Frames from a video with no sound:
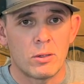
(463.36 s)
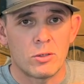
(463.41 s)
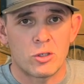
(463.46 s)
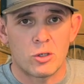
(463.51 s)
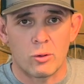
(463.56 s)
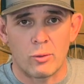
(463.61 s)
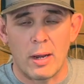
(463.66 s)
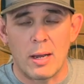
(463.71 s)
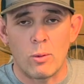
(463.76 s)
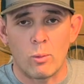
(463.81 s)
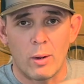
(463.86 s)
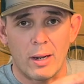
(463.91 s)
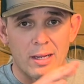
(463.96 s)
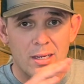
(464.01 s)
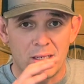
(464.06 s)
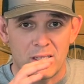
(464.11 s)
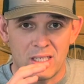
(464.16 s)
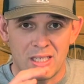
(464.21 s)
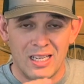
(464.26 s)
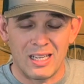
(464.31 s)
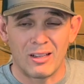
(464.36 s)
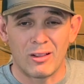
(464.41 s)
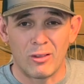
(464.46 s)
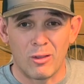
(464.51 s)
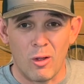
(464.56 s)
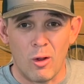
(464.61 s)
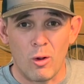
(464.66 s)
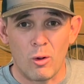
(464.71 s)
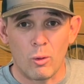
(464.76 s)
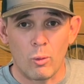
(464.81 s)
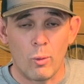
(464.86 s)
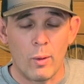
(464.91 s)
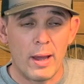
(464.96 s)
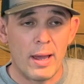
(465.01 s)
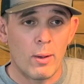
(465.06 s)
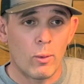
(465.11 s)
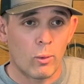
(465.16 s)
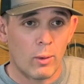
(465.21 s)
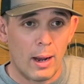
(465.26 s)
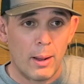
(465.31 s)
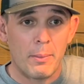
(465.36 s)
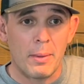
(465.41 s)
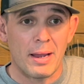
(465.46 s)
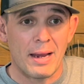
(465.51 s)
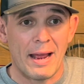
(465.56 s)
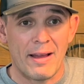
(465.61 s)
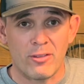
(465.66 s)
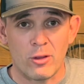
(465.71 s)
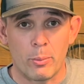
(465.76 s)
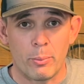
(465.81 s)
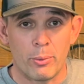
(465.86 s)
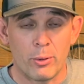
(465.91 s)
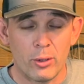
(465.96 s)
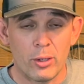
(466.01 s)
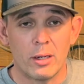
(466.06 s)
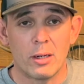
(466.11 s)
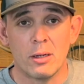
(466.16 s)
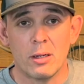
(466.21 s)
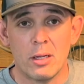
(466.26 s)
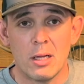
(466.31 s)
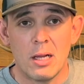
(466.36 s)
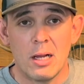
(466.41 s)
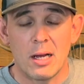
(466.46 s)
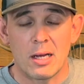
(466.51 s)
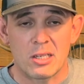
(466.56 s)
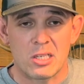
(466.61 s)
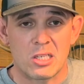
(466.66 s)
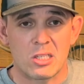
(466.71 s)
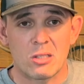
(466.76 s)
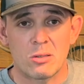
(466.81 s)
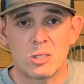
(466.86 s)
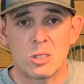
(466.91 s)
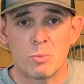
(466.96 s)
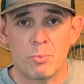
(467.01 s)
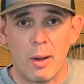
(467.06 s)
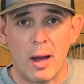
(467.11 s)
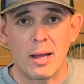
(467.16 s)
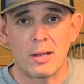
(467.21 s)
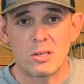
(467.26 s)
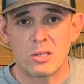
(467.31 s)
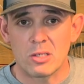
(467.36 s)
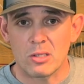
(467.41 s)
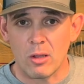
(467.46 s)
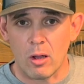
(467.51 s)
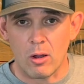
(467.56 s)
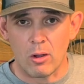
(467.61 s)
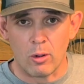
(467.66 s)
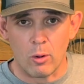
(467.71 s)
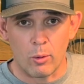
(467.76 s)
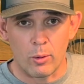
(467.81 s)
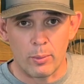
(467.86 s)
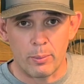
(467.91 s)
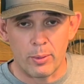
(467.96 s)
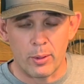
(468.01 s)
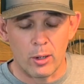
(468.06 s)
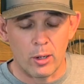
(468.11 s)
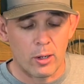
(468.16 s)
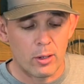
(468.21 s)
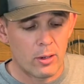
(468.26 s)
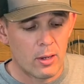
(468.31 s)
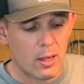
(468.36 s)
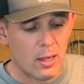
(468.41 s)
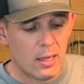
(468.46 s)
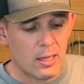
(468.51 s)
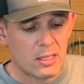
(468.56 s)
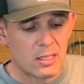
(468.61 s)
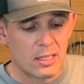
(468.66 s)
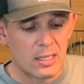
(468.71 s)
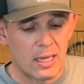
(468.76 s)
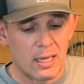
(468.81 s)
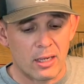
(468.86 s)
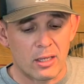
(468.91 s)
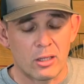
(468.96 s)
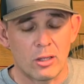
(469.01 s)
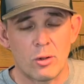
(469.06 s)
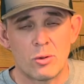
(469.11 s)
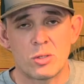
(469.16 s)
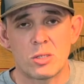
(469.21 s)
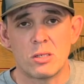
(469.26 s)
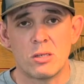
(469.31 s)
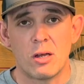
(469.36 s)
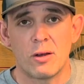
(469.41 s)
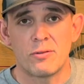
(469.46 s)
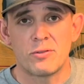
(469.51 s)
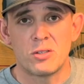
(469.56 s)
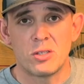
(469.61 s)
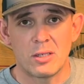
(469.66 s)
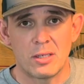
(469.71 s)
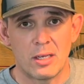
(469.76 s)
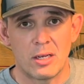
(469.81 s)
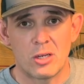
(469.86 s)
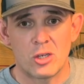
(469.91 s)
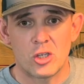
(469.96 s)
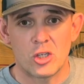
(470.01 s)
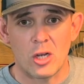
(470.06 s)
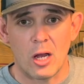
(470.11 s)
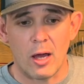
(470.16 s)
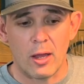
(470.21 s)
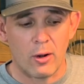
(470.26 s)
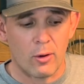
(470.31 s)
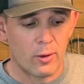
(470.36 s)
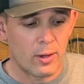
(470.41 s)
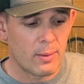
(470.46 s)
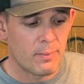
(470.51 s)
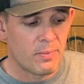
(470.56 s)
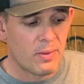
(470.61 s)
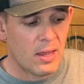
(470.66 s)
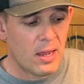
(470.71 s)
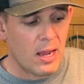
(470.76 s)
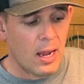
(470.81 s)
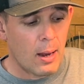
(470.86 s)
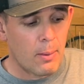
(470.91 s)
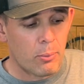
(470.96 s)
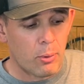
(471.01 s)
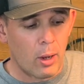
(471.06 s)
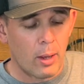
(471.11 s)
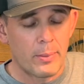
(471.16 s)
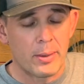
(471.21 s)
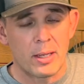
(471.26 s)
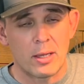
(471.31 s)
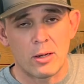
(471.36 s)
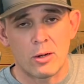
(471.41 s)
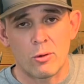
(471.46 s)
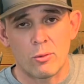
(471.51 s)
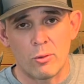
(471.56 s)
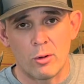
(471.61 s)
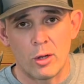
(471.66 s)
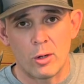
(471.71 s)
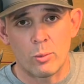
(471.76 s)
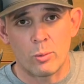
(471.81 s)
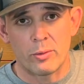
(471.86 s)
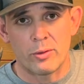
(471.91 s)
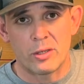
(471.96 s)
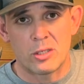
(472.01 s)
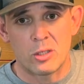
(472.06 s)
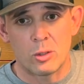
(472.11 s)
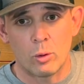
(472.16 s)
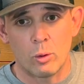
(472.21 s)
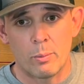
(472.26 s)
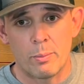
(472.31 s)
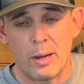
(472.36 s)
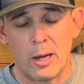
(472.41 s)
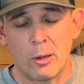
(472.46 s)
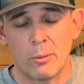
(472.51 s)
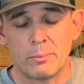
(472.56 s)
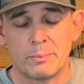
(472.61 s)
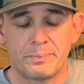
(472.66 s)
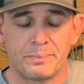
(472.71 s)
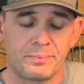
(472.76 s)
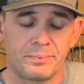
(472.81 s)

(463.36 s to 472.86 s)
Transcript: terrain where I can see a long way, where I might have to put a spot and stalk on a bird to get close enough to get a shot on him? I'm probably going to run with the tool belt.